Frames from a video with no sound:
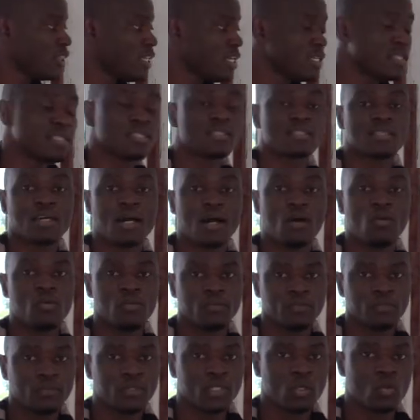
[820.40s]
this is
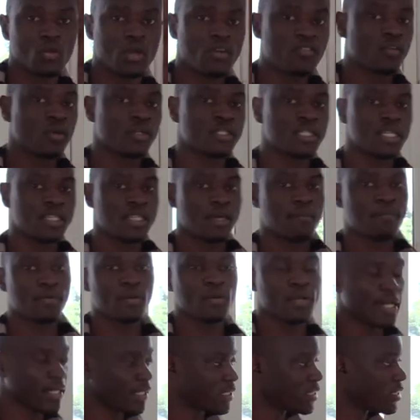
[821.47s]
how we have gotten the
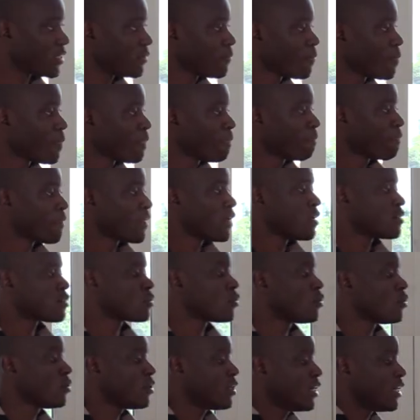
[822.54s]
product.
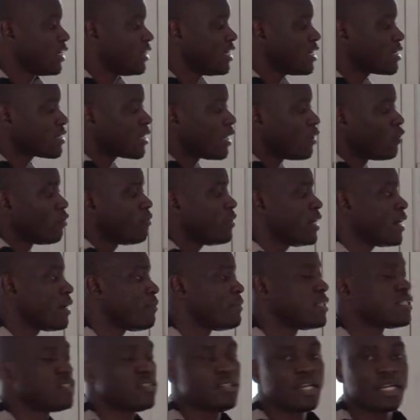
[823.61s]
So this aluminium
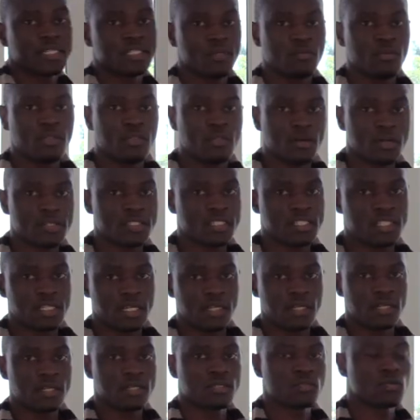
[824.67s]
is reacting with
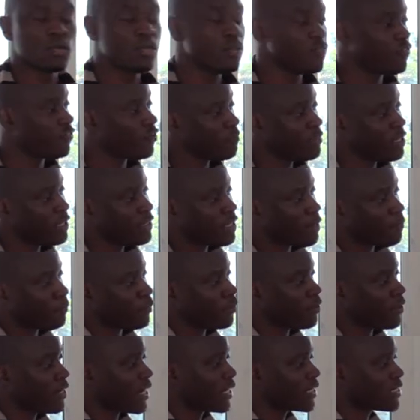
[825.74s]
oxygen. So in forming the
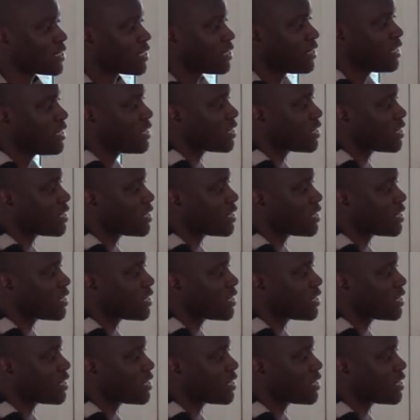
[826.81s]
product,